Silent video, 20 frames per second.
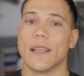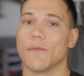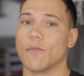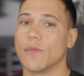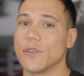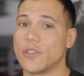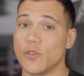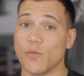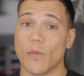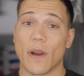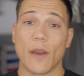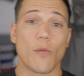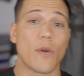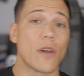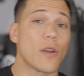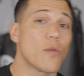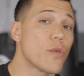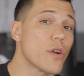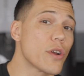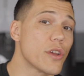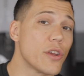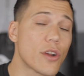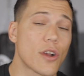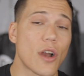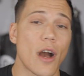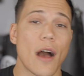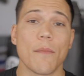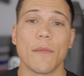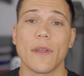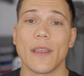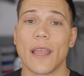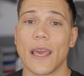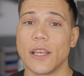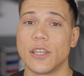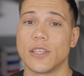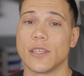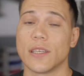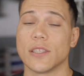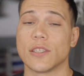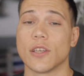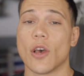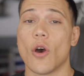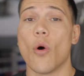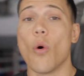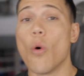Which you might want to work your combinations,